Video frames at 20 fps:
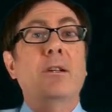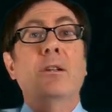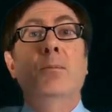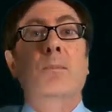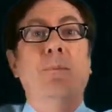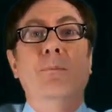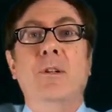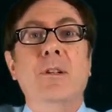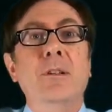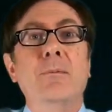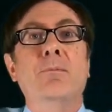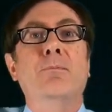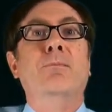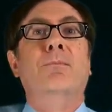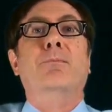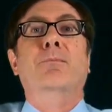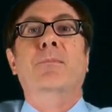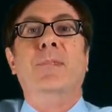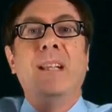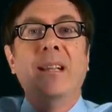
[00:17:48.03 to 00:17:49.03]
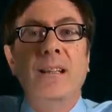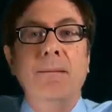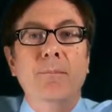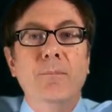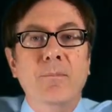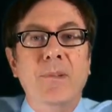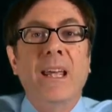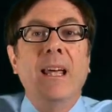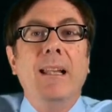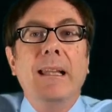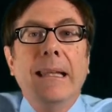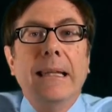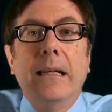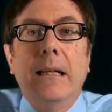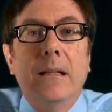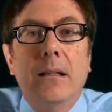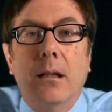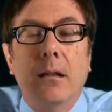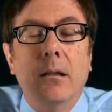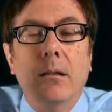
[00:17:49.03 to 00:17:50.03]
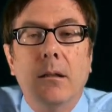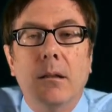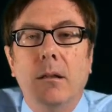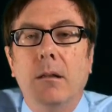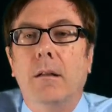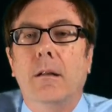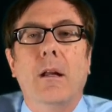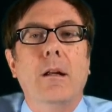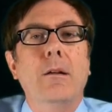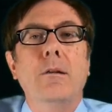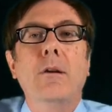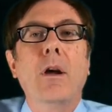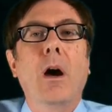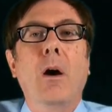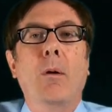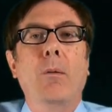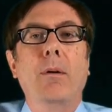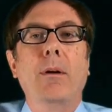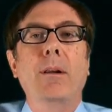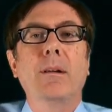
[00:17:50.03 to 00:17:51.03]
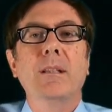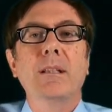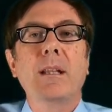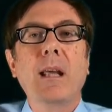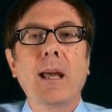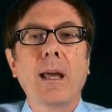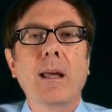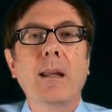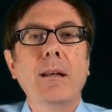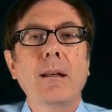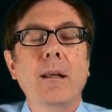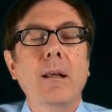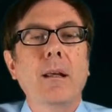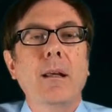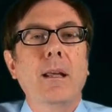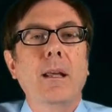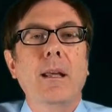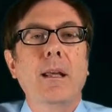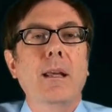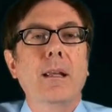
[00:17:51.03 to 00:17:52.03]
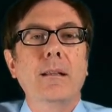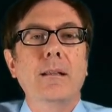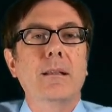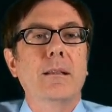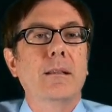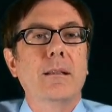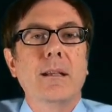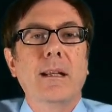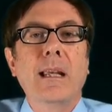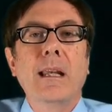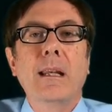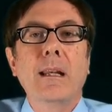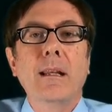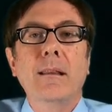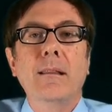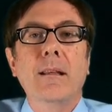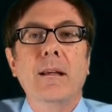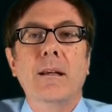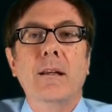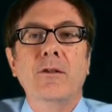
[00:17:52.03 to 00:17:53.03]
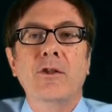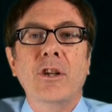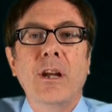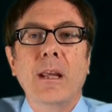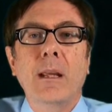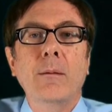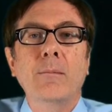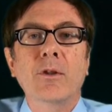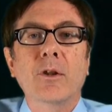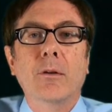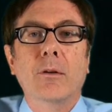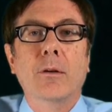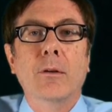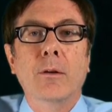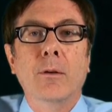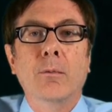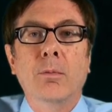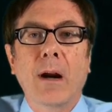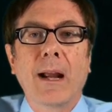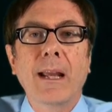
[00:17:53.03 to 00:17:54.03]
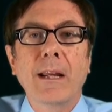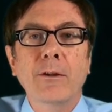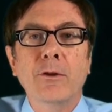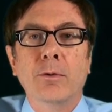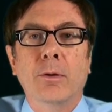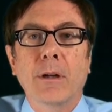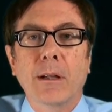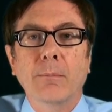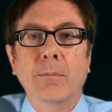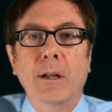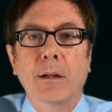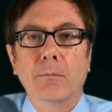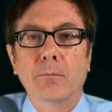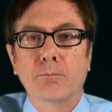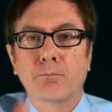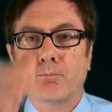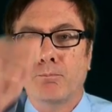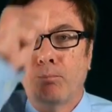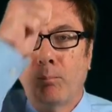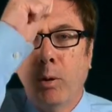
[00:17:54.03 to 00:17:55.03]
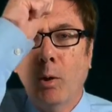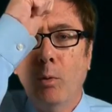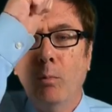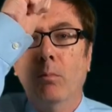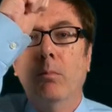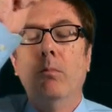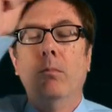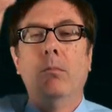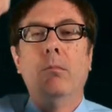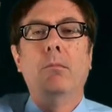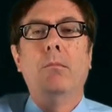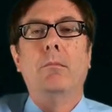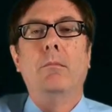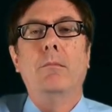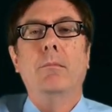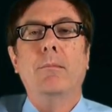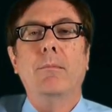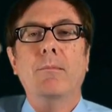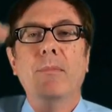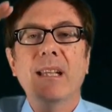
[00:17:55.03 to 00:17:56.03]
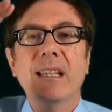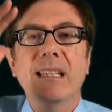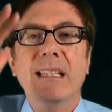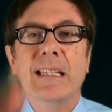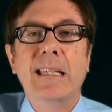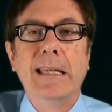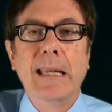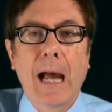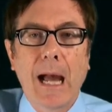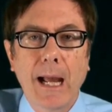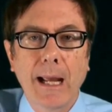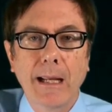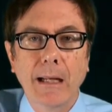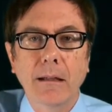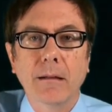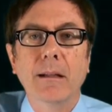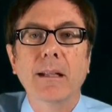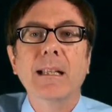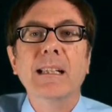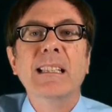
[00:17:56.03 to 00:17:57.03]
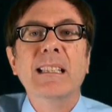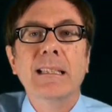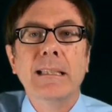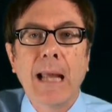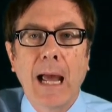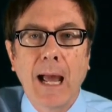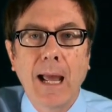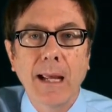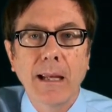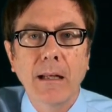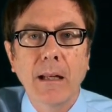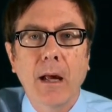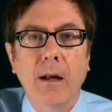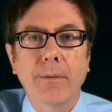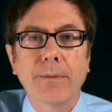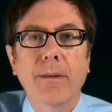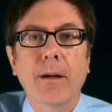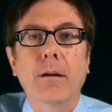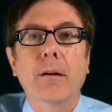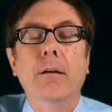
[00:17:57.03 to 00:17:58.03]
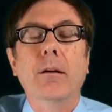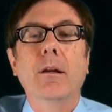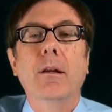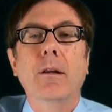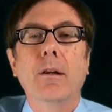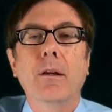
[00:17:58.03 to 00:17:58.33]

Just, just killing it. No, instead it's getting the James Earl Ray treatment. Boom! It's dying, it's dying out there.